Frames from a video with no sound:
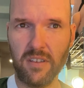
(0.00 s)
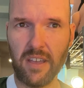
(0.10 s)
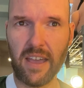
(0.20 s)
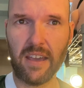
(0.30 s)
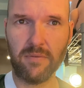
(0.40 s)

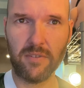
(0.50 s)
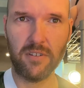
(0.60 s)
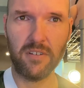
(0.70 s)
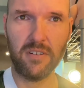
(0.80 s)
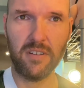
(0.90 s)

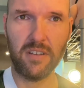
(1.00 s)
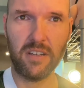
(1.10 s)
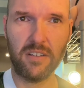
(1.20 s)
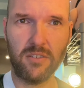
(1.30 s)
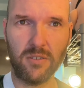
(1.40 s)
after
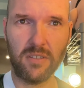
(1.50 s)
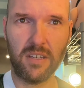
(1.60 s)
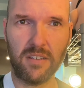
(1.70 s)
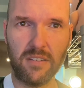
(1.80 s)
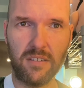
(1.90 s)
I took
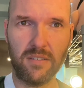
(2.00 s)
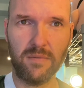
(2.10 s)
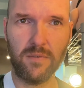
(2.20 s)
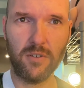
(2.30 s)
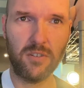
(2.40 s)
that
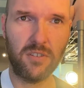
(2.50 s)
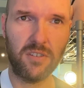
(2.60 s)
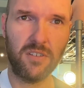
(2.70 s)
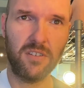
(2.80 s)
first